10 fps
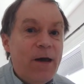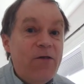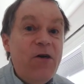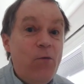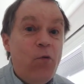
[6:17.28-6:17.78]

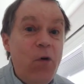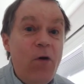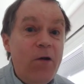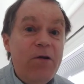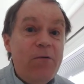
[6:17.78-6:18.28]
The
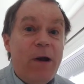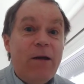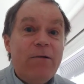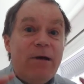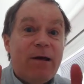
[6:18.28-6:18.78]
world
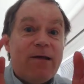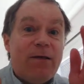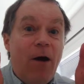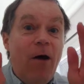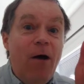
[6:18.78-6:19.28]
around
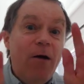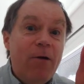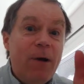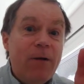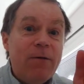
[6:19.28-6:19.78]
us, all
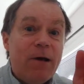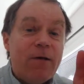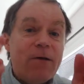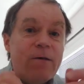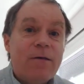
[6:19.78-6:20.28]
around
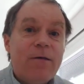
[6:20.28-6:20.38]
us,